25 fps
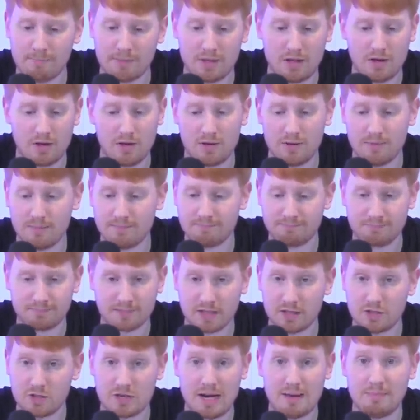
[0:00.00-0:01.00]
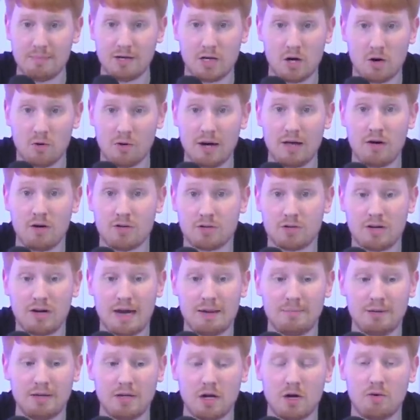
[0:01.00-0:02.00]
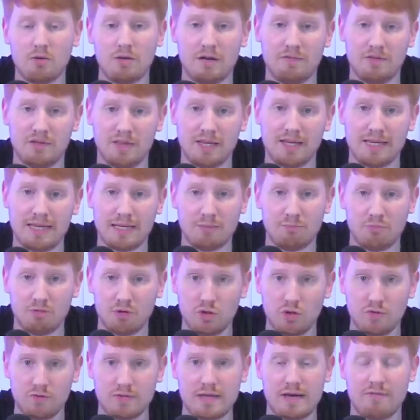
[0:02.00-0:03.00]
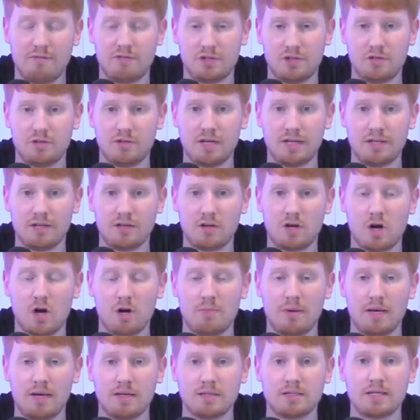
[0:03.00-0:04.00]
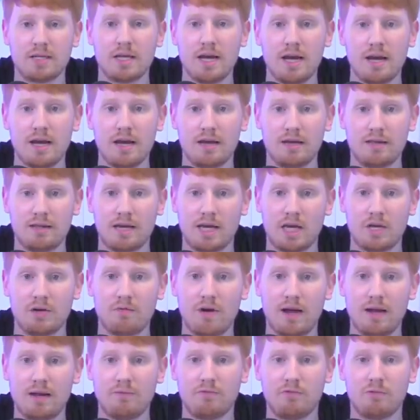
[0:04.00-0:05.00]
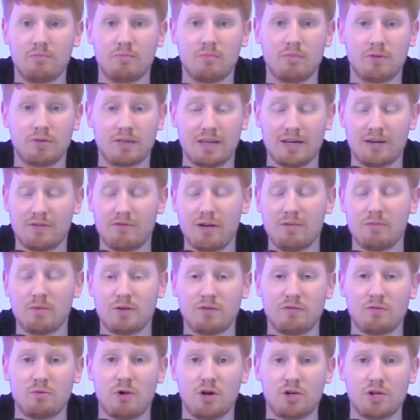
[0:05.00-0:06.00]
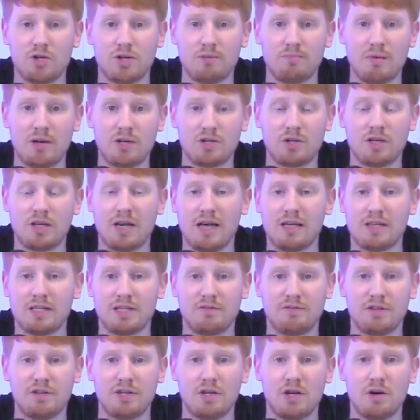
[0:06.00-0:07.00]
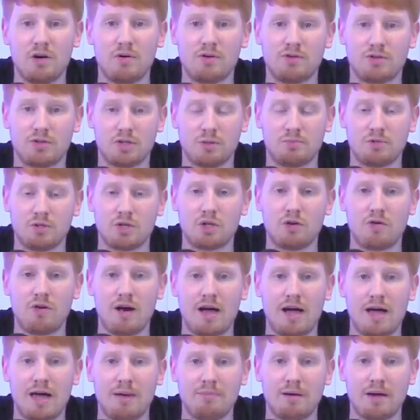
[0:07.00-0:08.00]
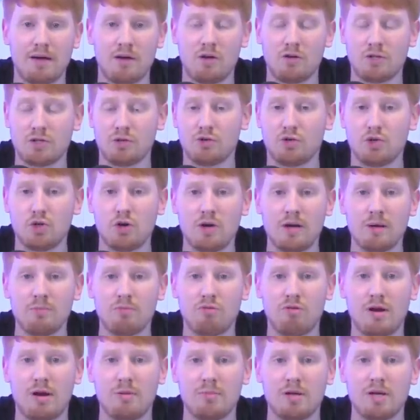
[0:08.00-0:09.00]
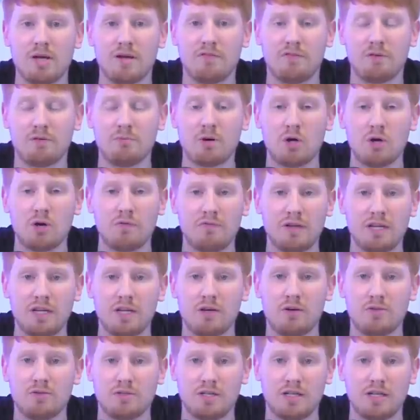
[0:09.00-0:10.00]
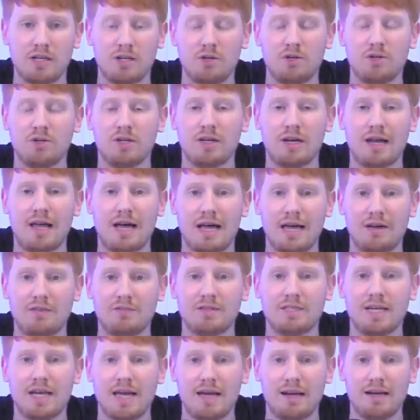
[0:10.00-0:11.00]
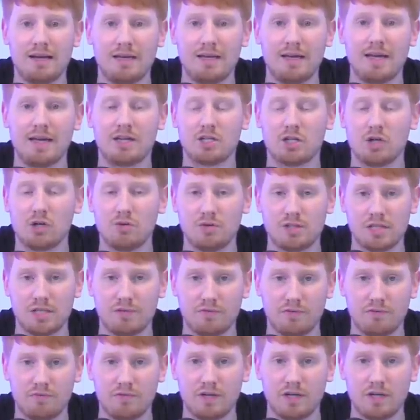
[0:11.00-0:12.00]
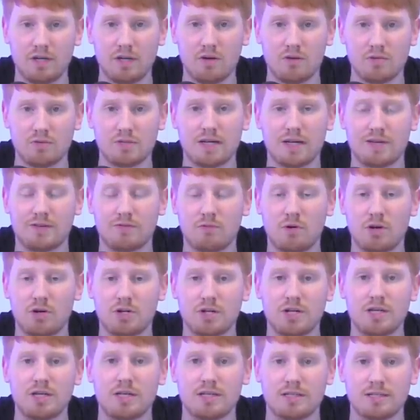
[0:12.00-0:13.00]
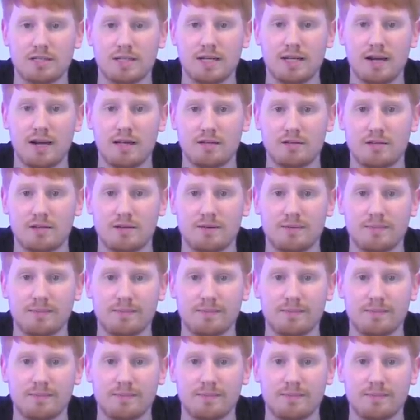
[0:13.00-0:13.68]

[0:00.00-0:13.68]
Just let me know. Also, let me know if you think he improves Everton in the comments. Thank you very much for watching. Make sure you like this video and subscribe. And also join Premier for more videos, including live, daily, exclusive videos. Thanks for watching. See you later.